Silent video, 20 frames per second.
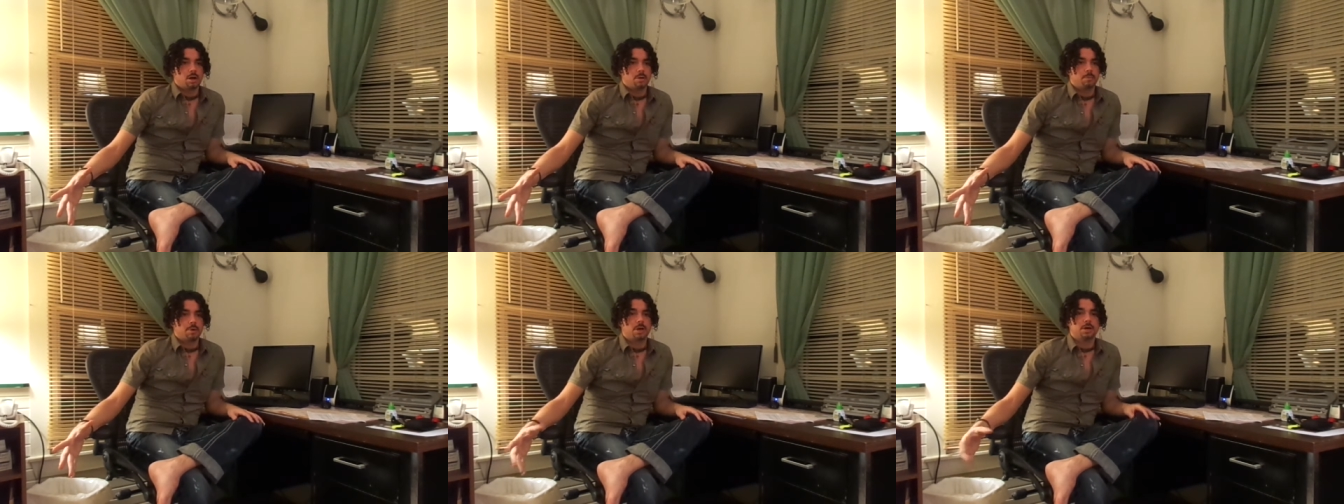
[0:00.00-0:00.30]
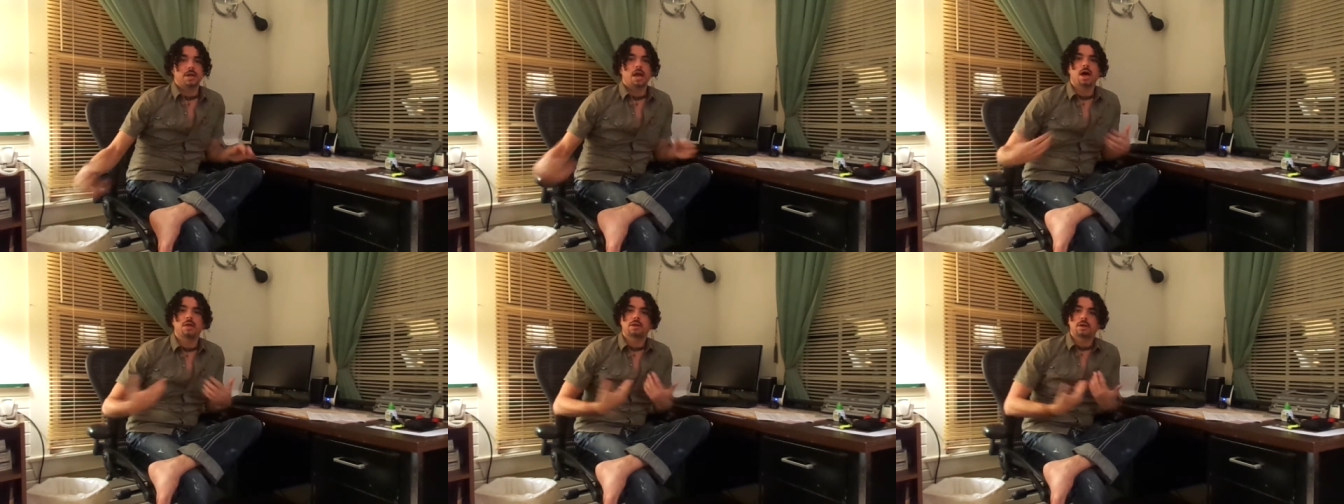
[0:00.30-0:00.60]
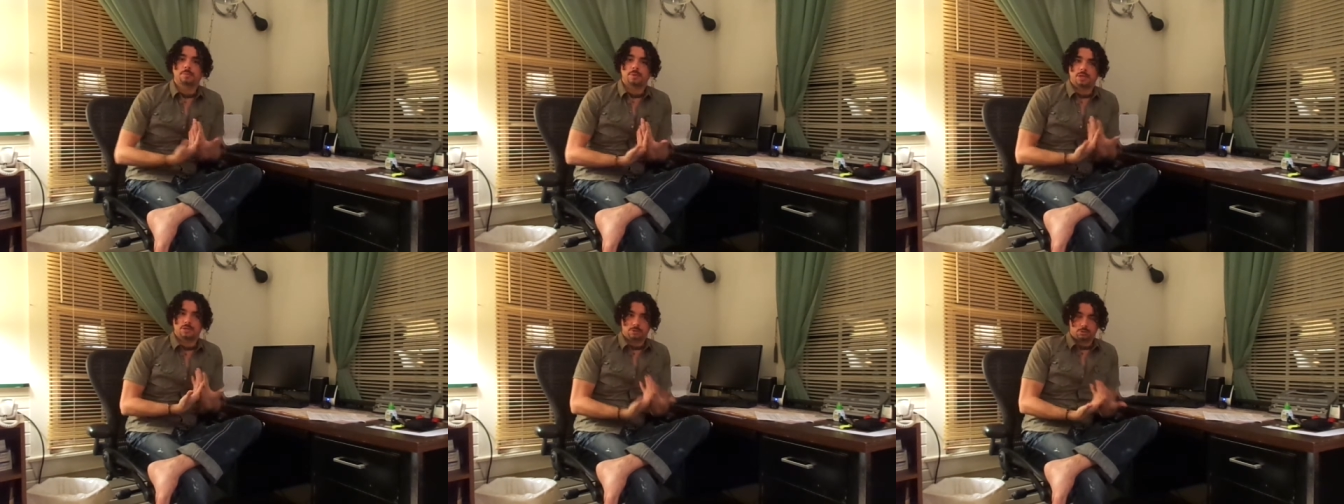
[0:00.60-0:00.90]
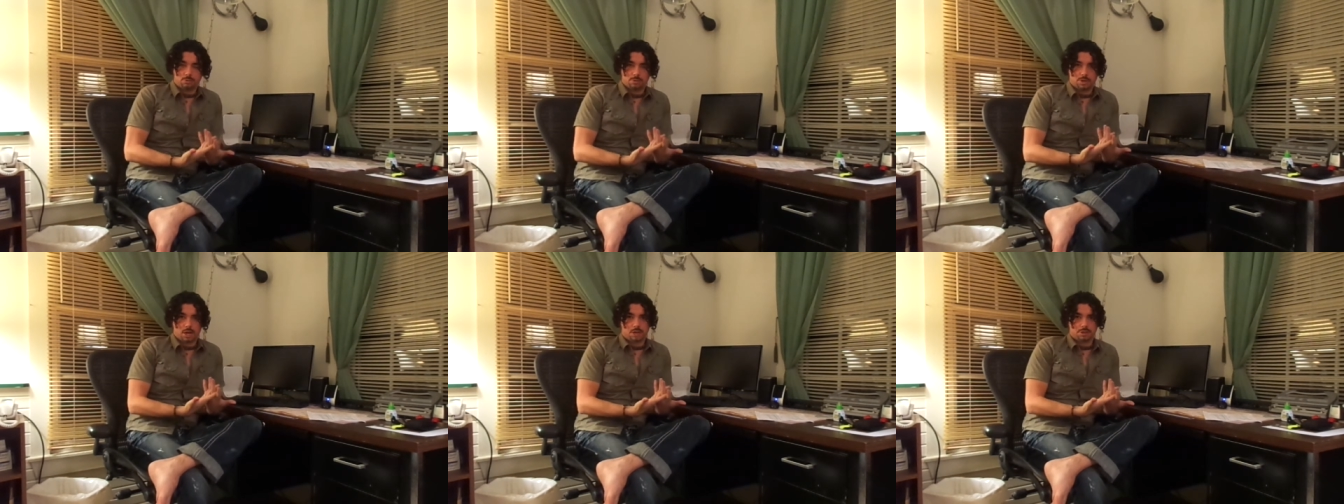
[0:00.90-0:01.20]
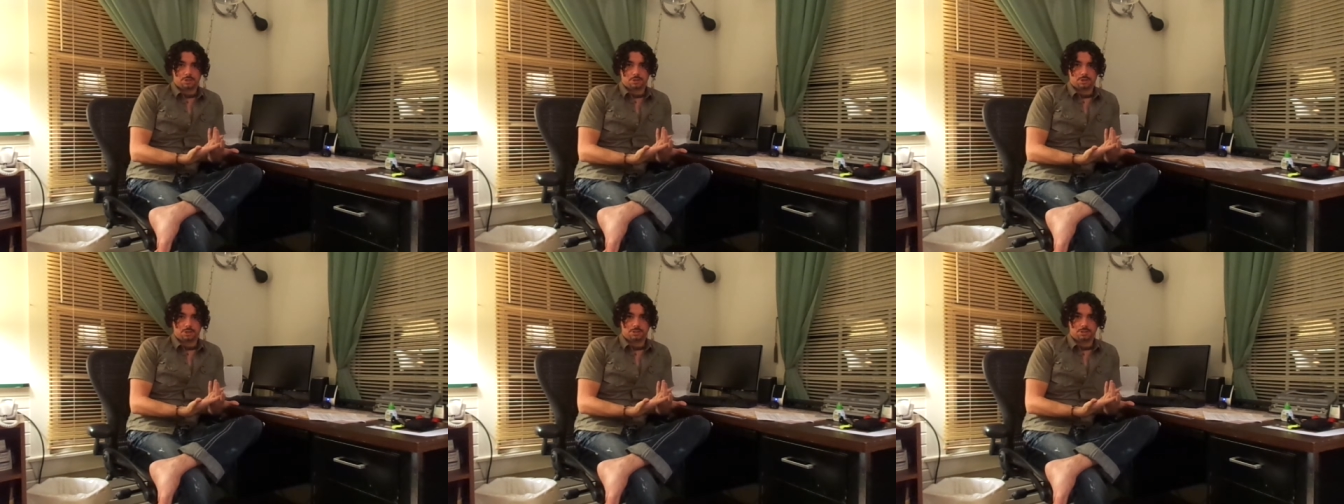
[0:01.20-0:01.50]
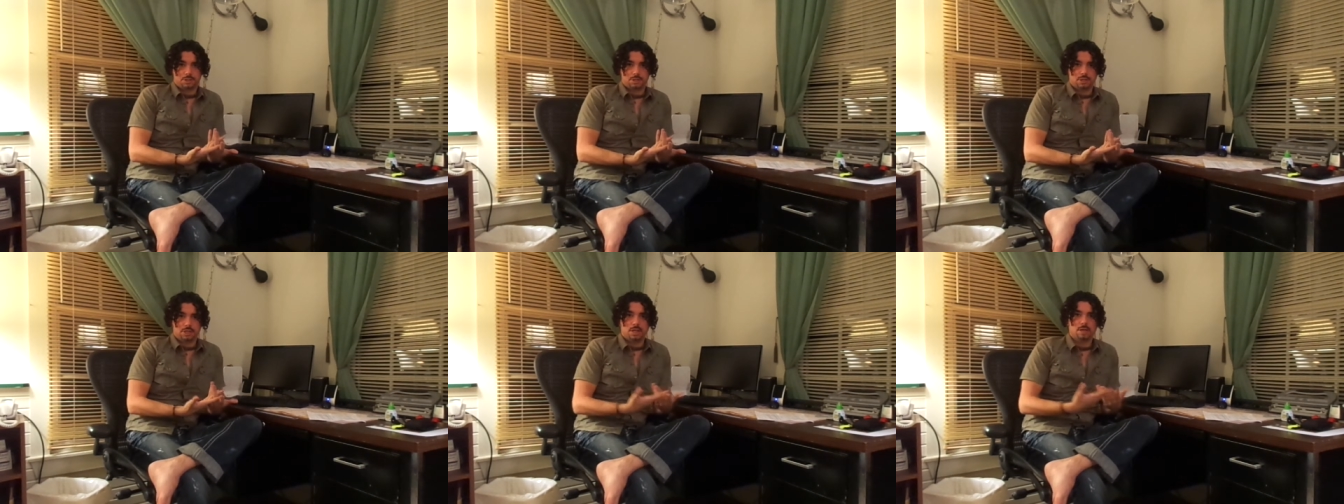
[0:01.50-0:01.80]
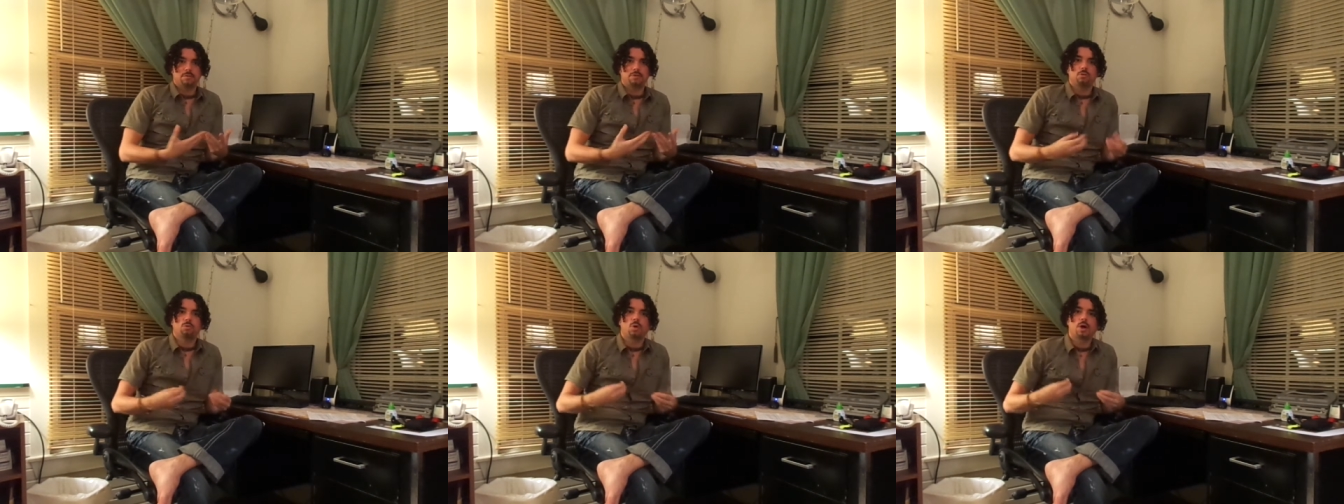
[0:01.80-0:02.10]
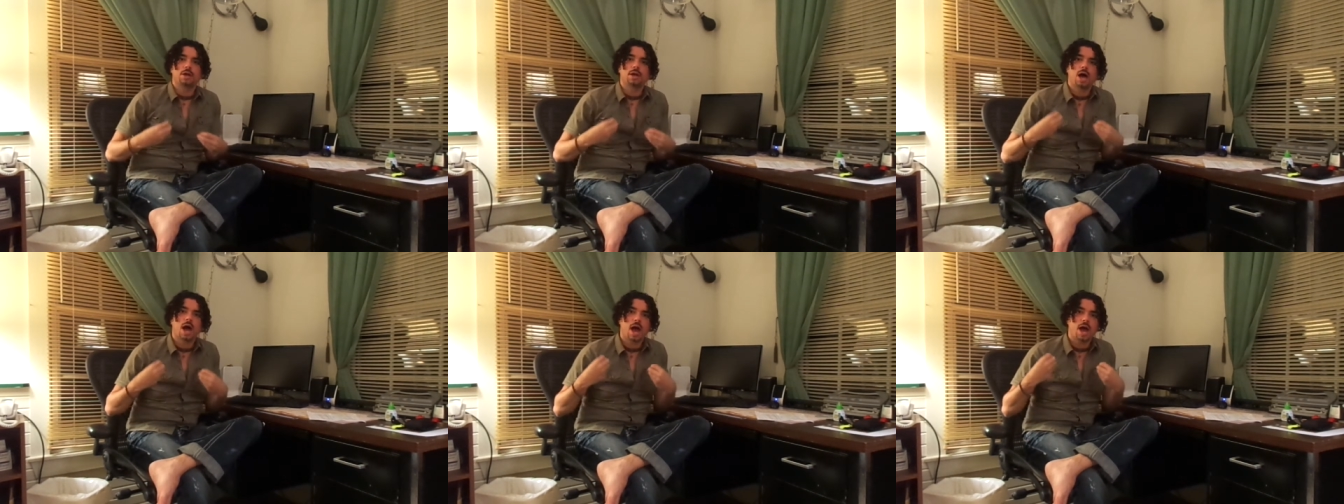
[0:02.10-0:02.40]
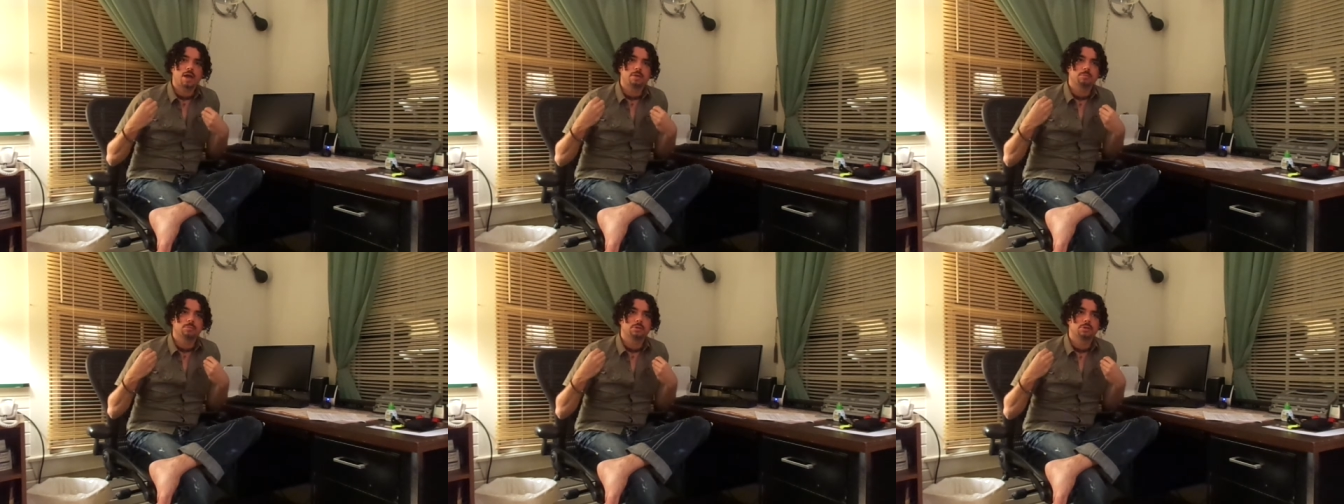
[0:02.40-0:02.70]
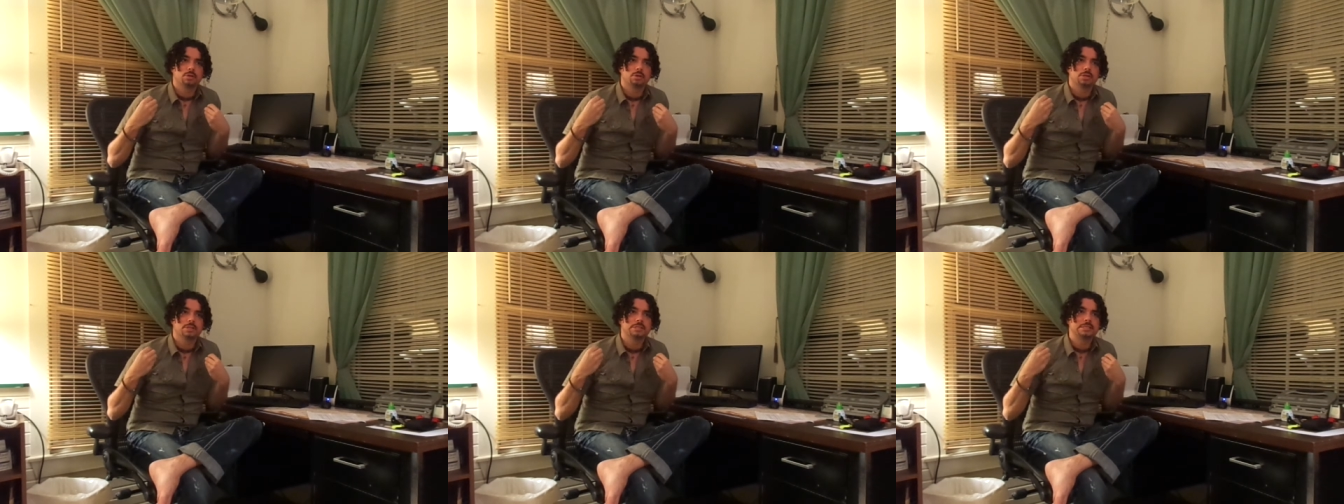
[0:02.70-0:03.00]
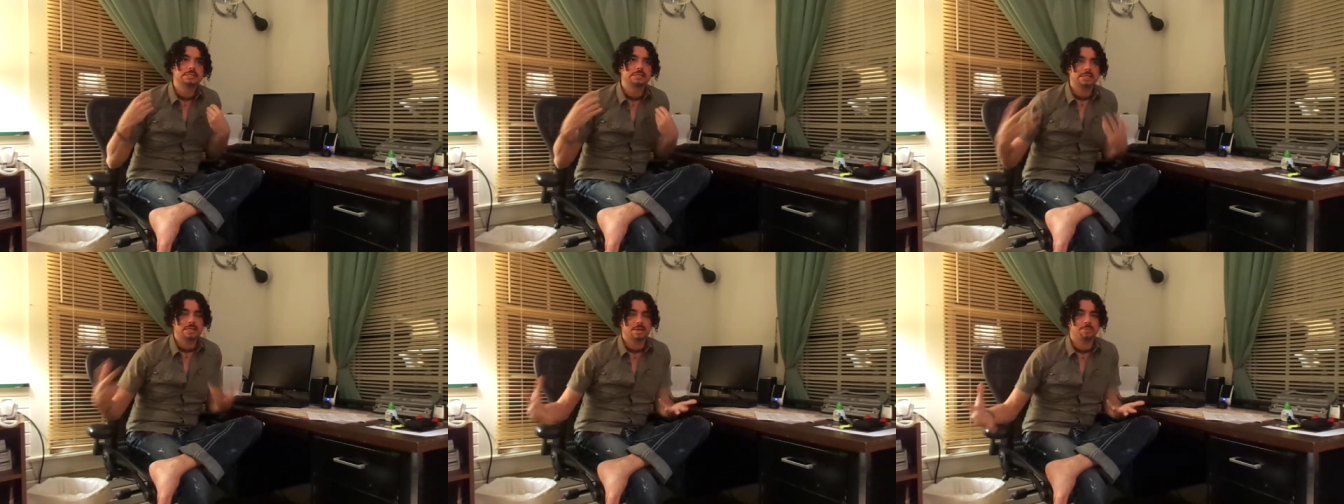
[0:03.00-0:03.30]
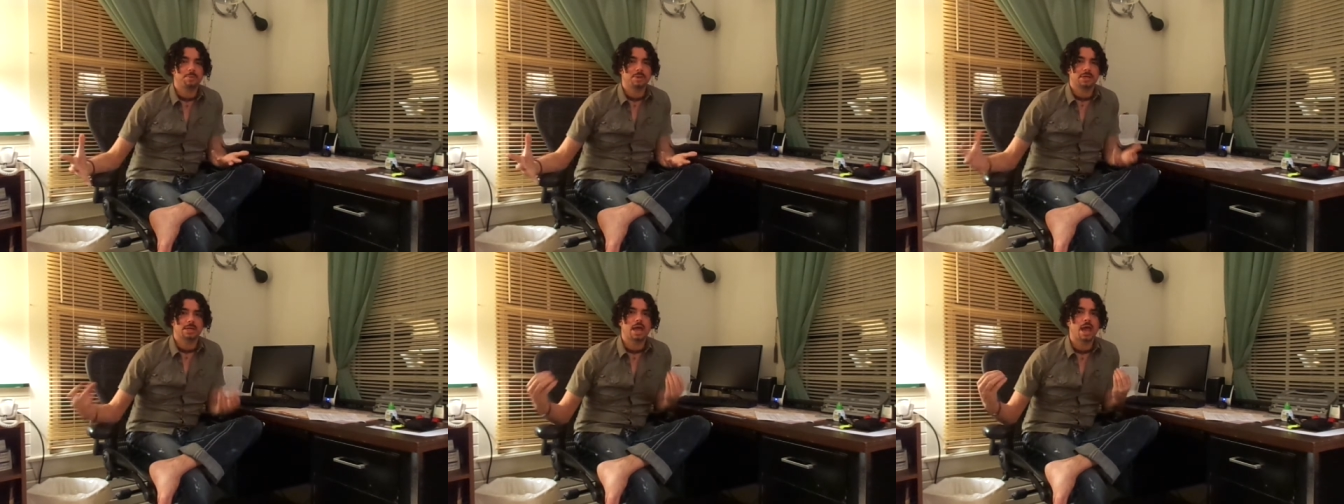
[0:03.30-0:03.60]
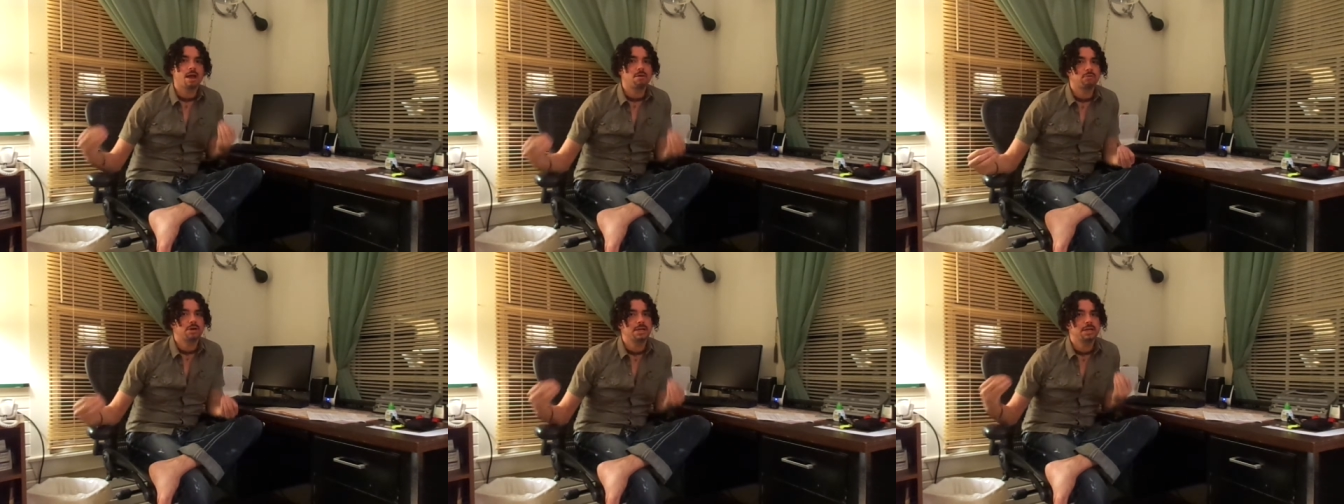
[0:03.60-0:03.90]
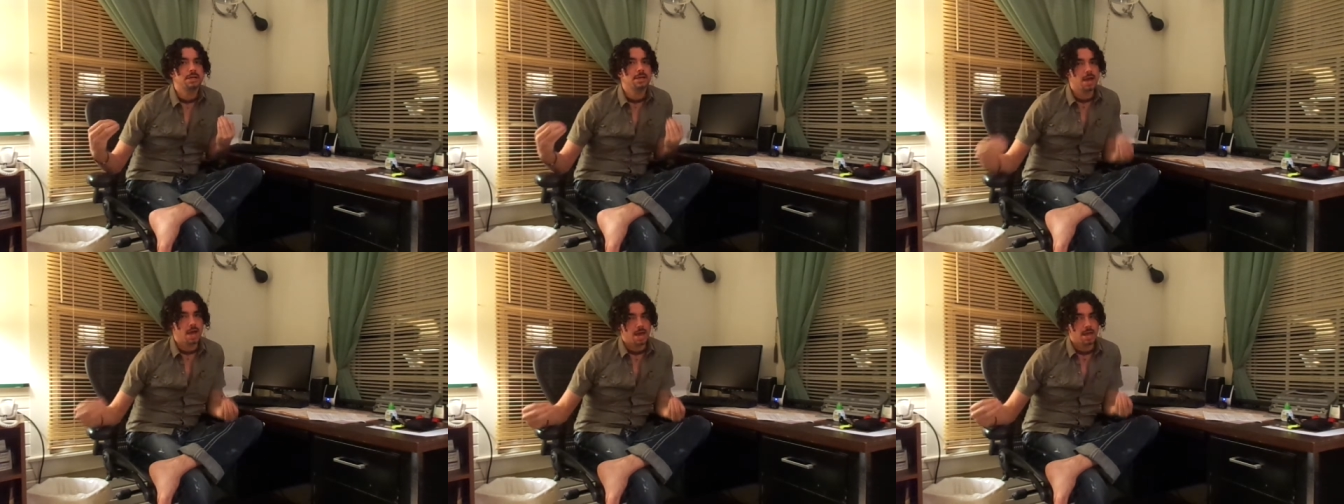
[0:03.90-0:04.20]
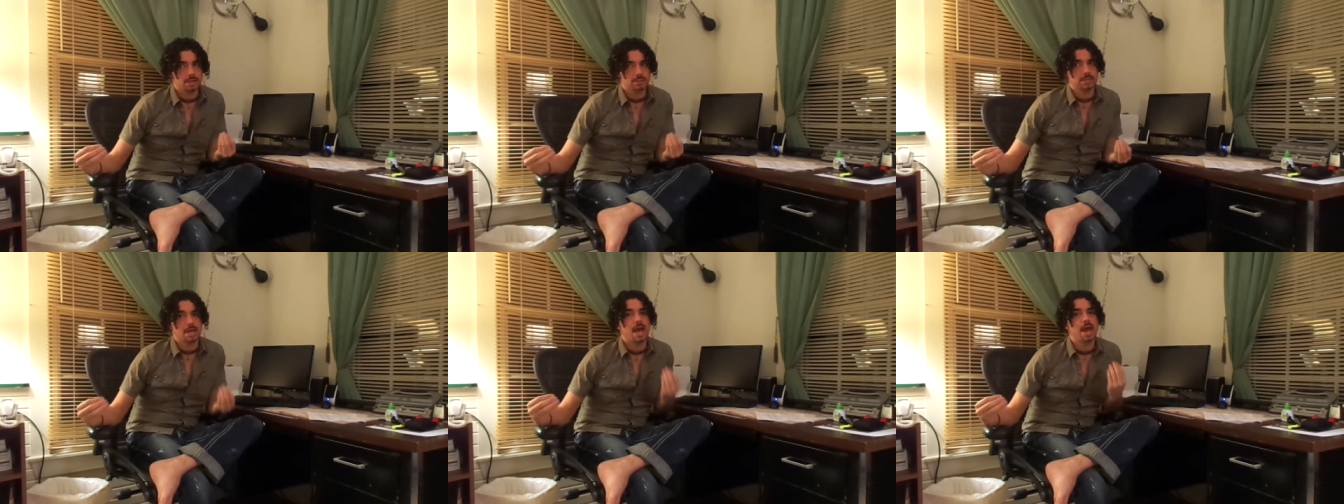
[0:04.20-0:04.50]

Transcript: But now that I'm Eastern Orthodox Christian, even when I'm sleeping every night,